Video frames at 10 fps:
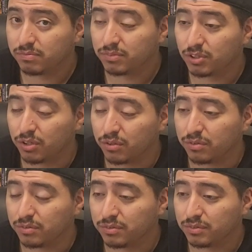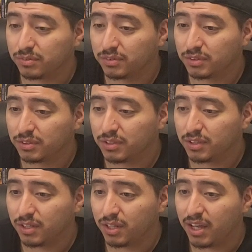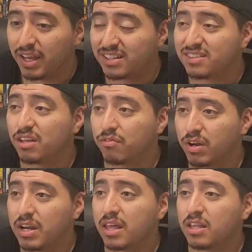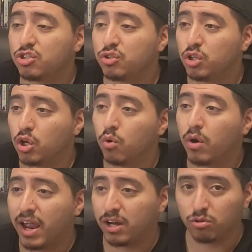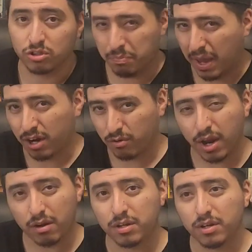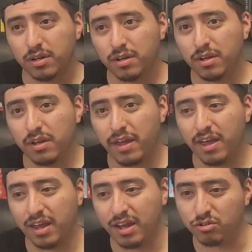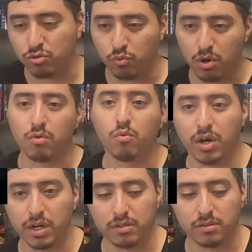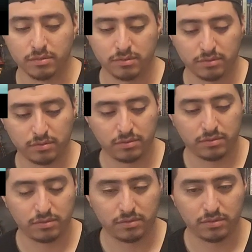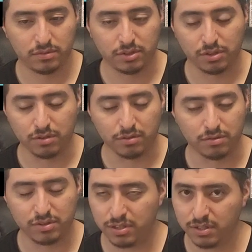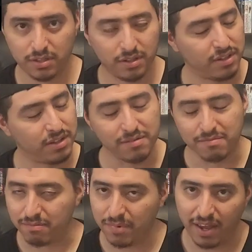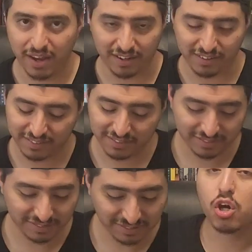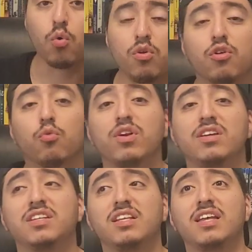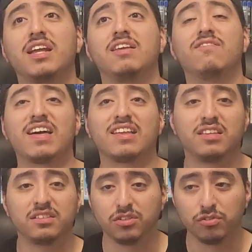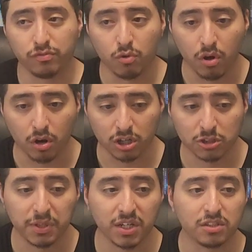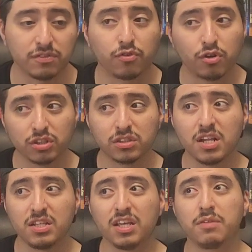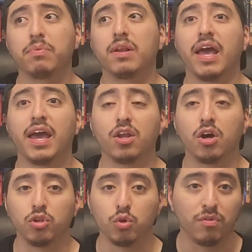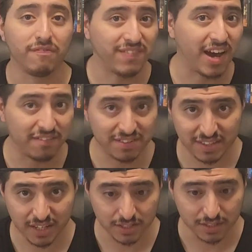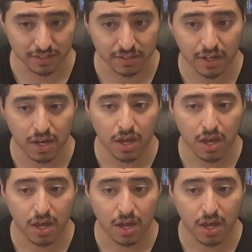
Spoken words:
So it hits different now that you know Andor's background into Rogue One. So, man. So the reason they divided this into 4 arcs, because first they did plan on doing 5 seasons.